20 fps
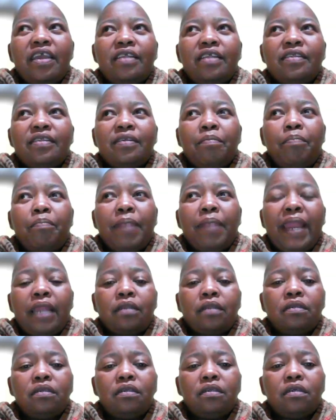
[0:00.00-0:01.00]
it's a
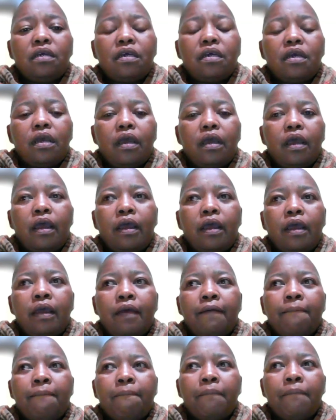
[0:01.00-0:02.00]
blend.
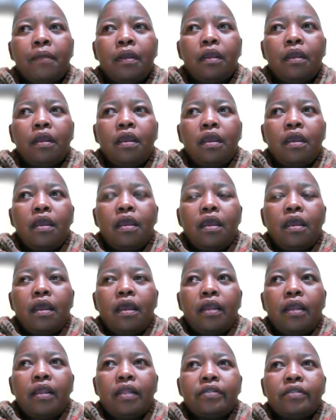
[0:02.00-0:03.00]
Yeah.
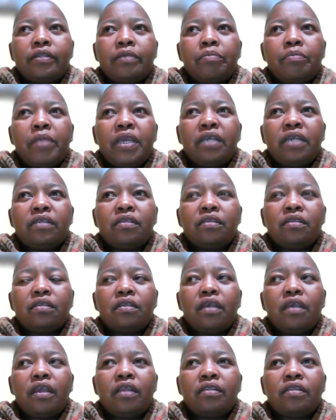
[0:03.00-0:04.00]
It's a mix.
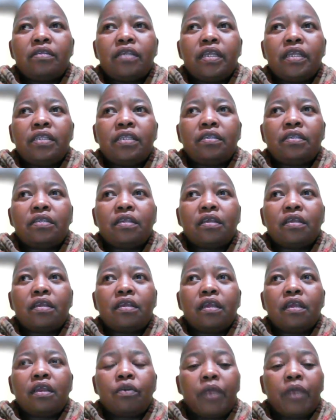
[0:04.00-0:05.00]
It's
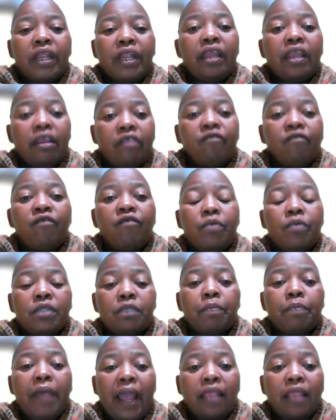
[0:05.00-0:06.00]
greatly
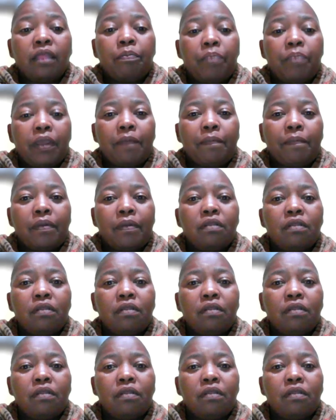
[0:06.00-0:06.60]
influenced by the people